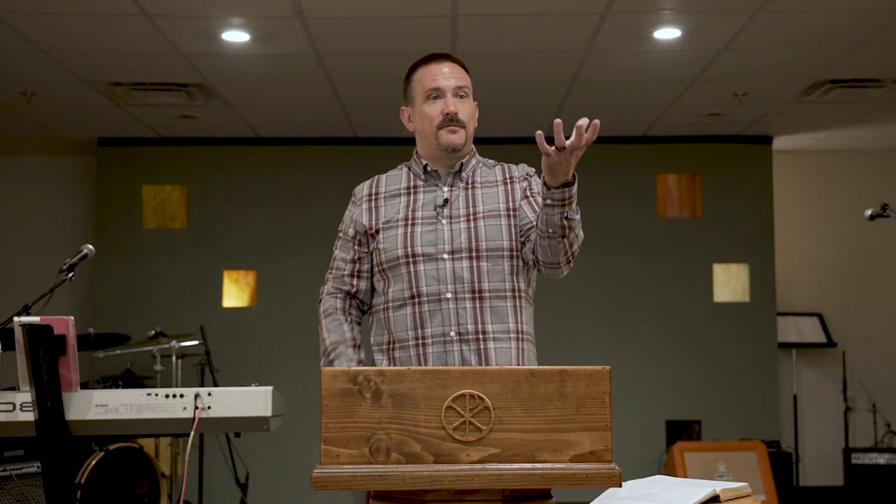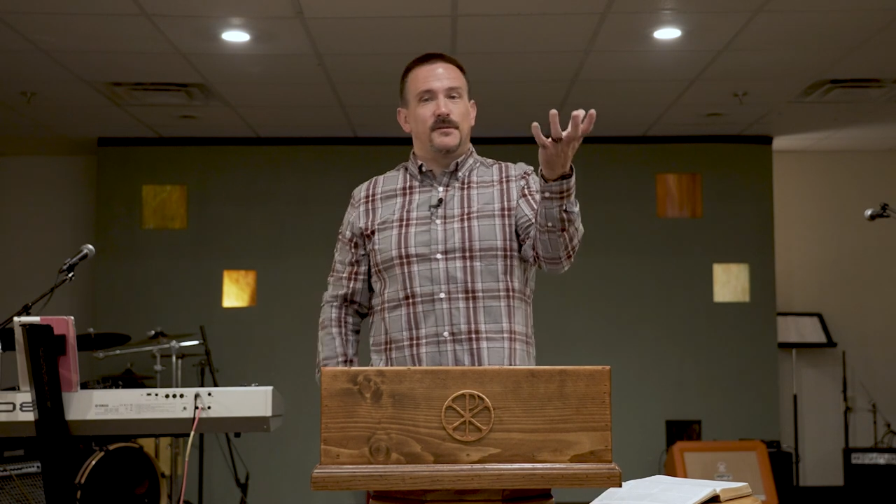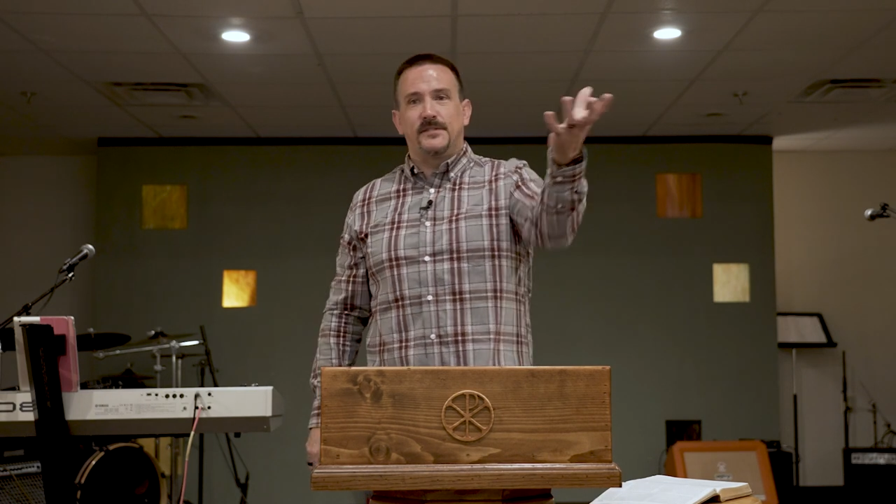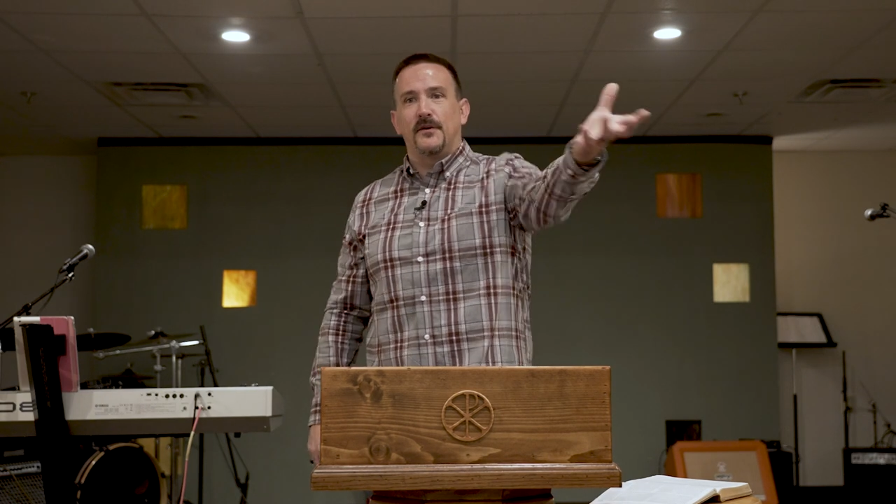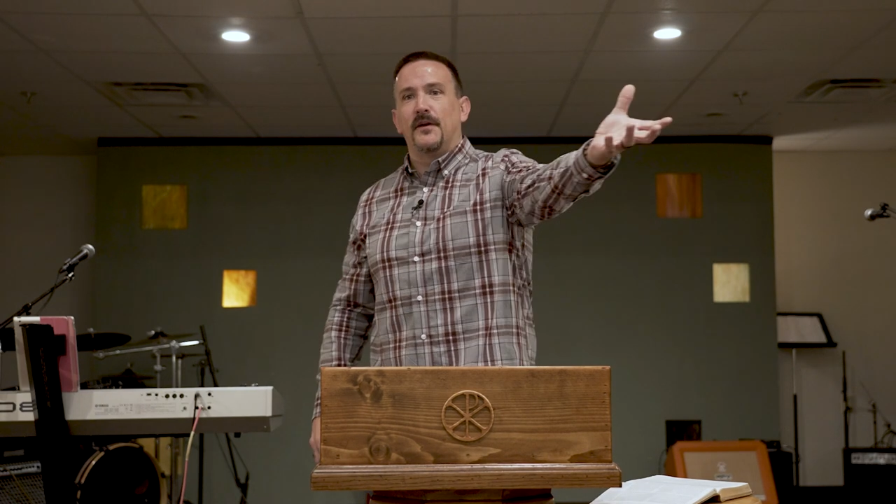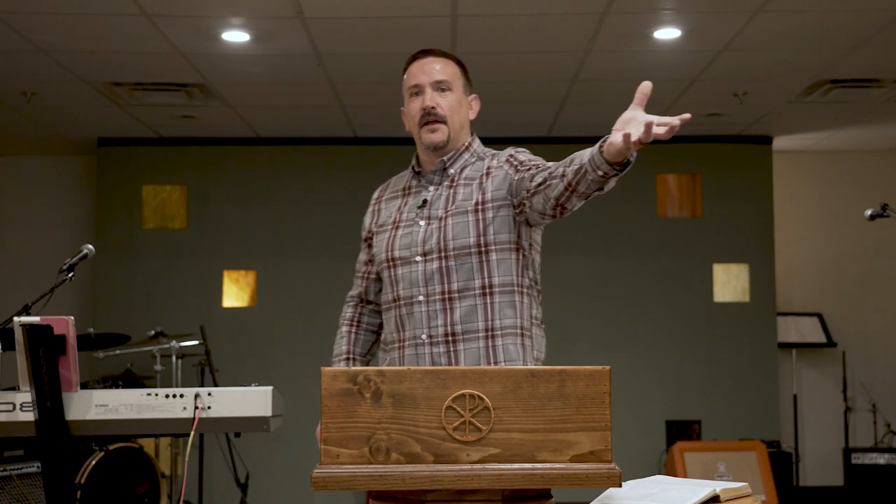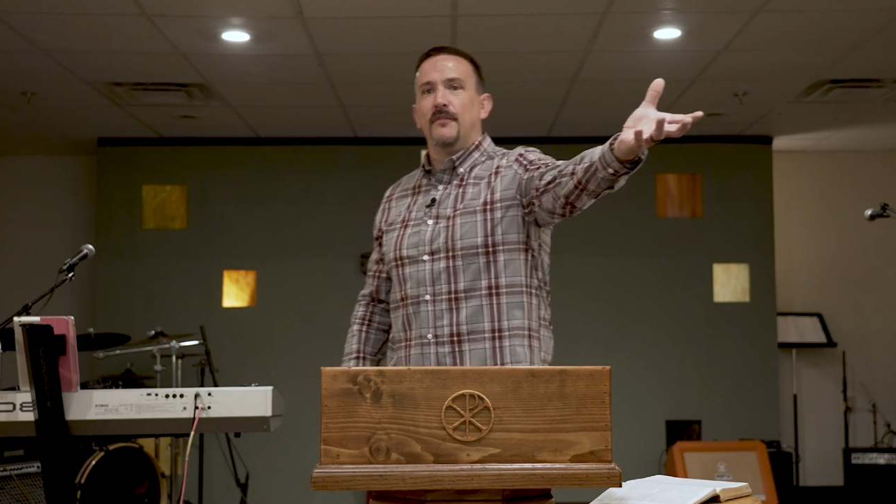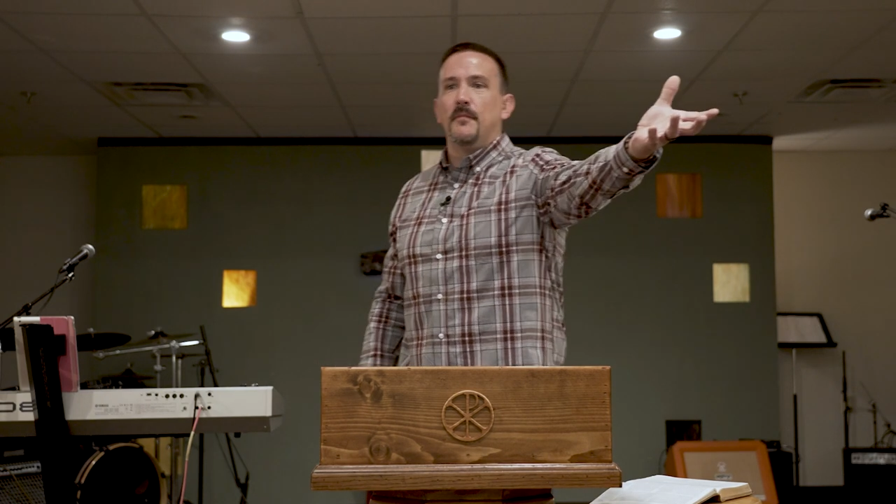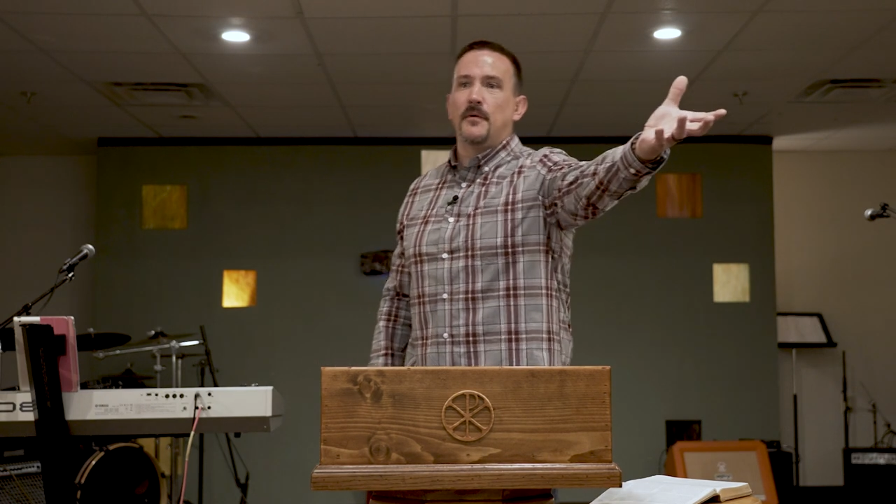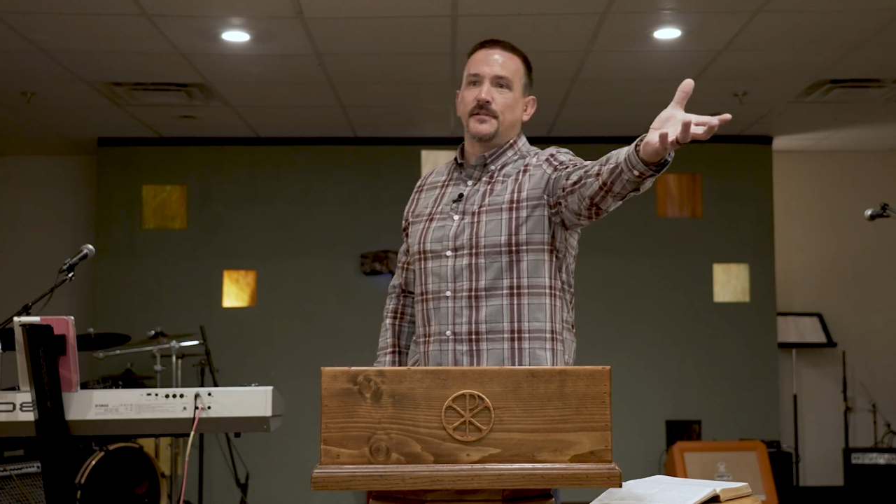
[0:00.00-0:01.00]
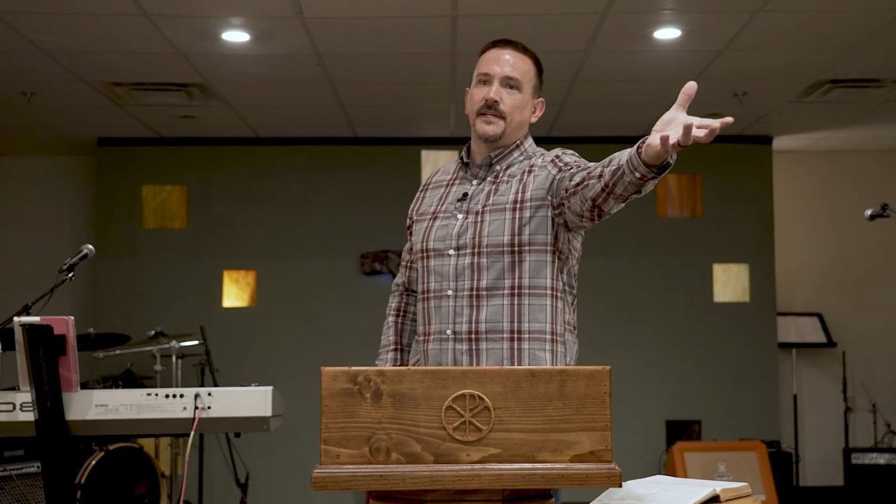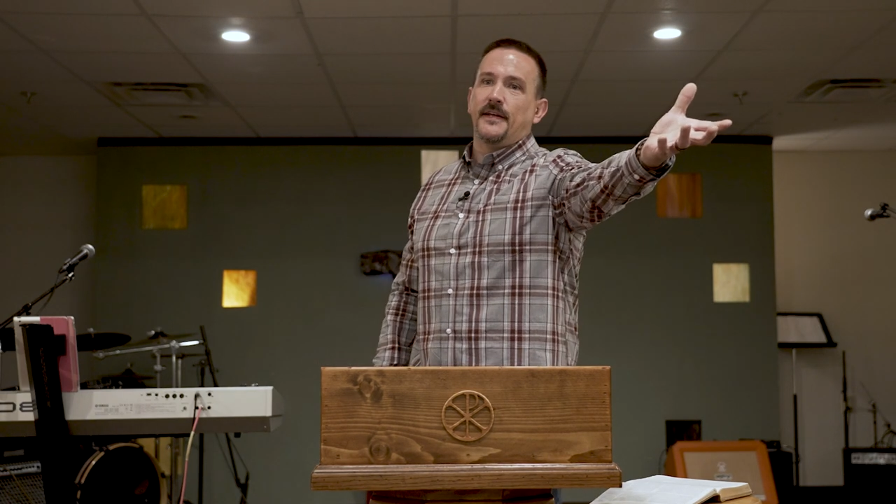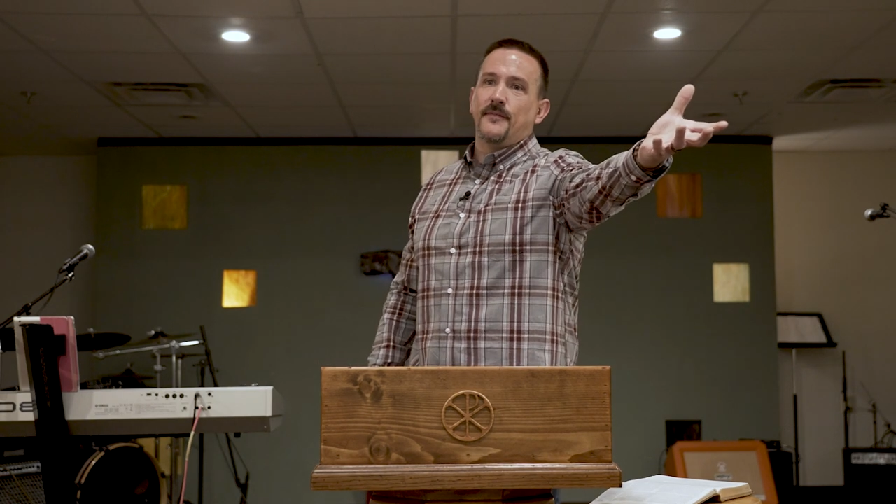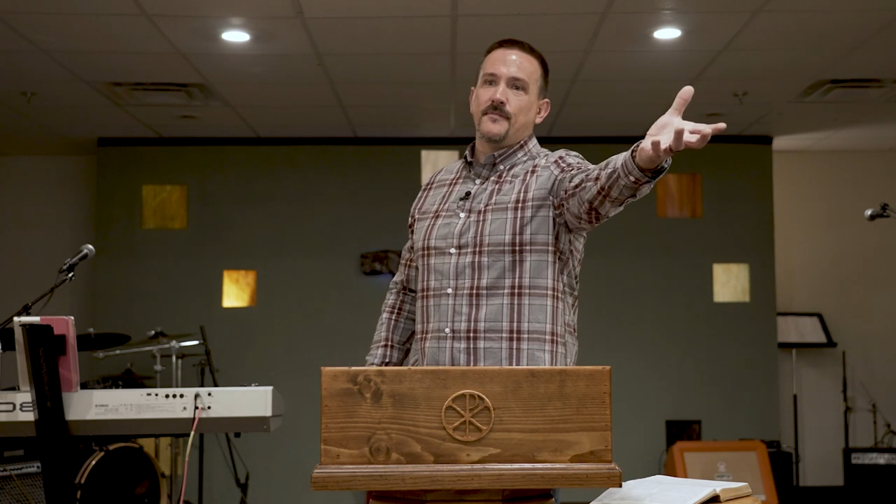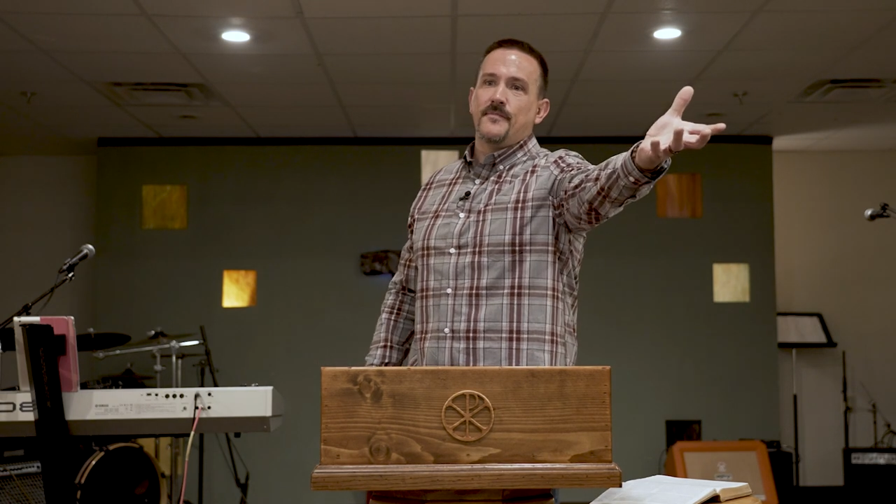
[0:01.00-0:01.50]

we're still going to give you mercy.